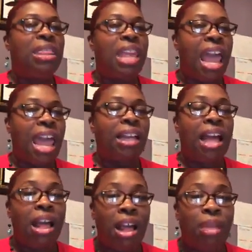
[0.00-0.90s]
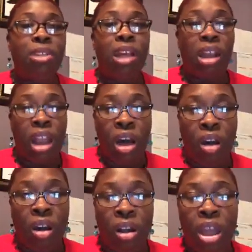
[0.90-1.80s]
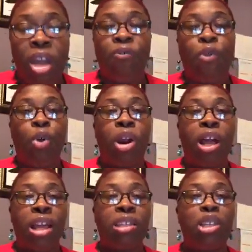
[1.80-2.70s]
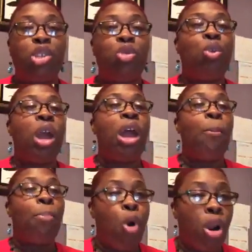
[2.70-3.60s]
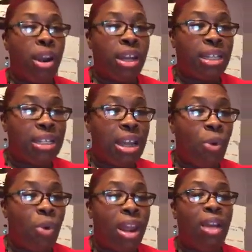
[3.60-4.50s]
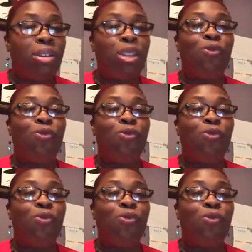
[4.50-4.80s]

that comes along for us to pour into someone else,